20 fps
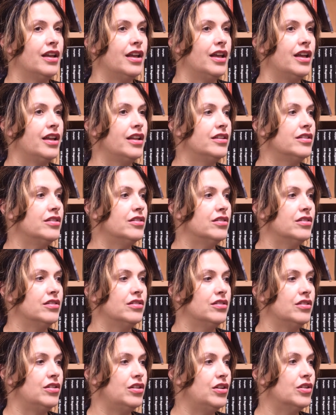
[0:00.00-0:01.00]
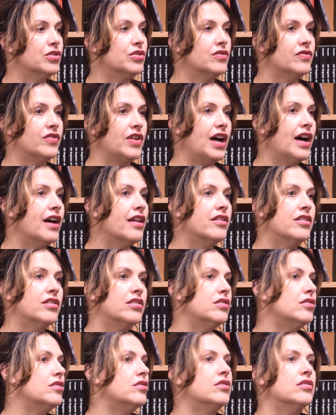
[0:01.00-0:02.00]
and a lot of
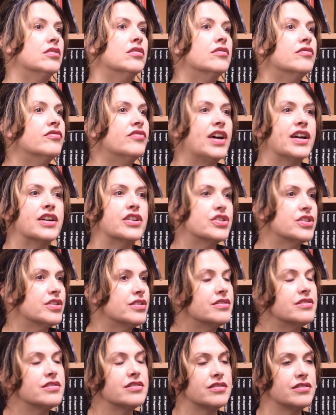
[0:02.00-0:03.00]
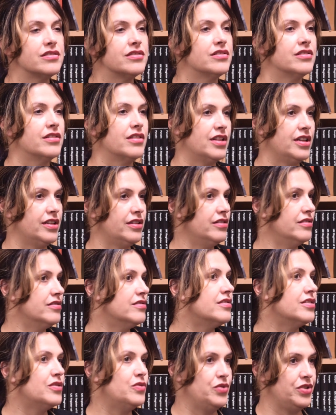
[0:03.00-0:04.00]
other functions that the
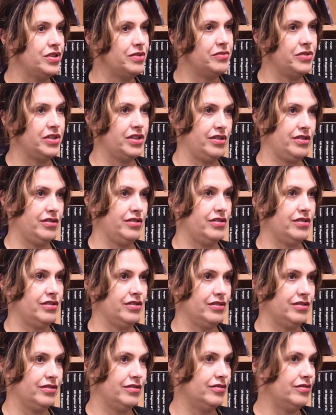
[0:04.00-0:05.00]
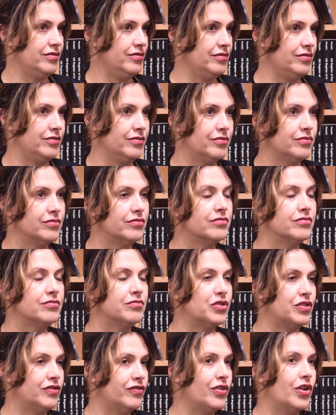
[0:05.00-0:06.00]
Sigurimi
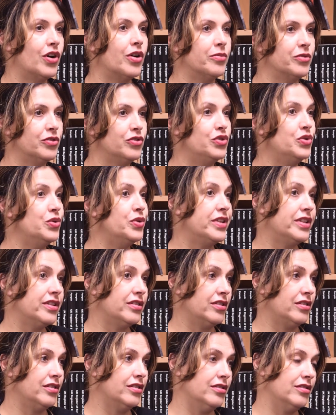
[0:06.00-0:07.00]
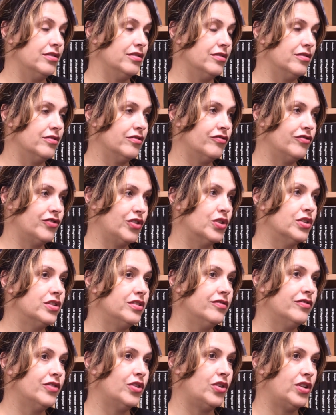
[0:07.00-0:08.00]
performed during the
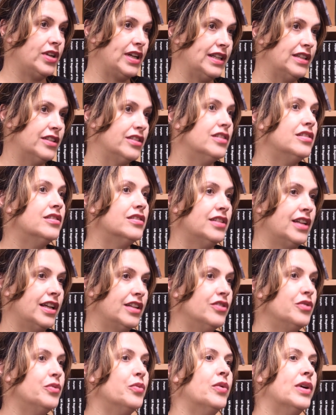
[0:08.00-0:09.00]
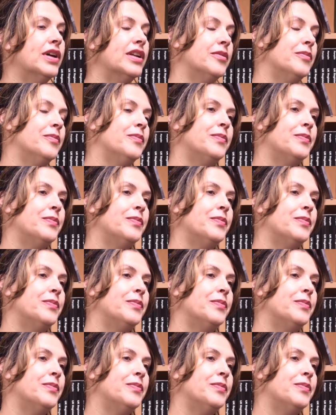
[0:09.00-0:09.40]
44 until 91.